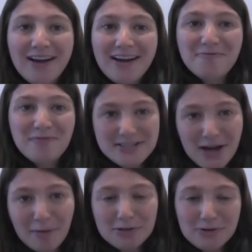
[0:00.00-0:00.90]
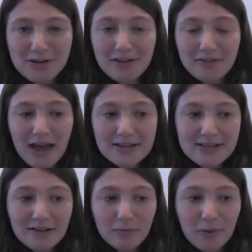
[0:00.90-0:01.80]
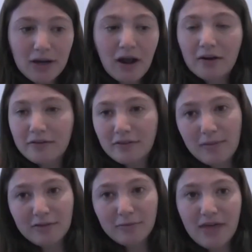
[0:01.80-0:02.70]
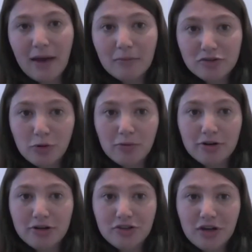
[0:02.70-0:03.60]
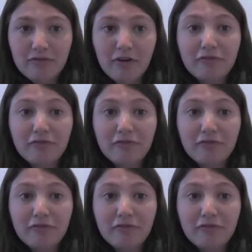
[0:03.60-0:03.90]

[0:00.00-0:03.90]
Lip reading: missed opportunity in that sense, but it honestly makes me that much more appreciative of